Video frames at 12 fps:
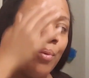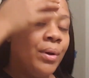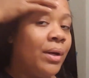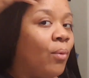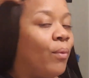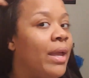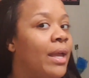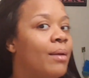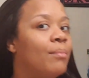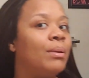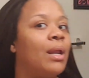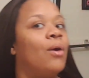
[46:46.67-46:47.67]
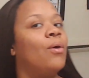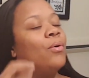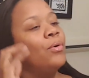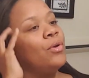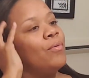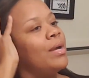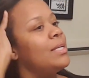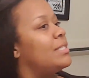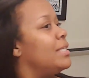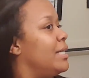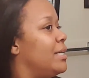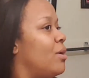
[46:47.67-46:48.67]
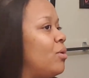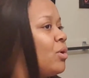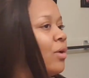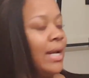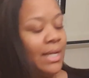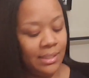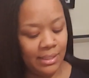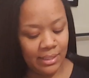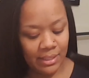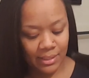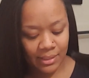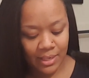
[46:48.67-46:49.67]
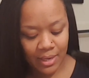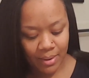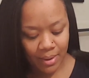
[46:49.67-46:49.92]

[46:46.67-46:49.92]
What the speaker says: when the wind blow, you ain't seeing no craziness.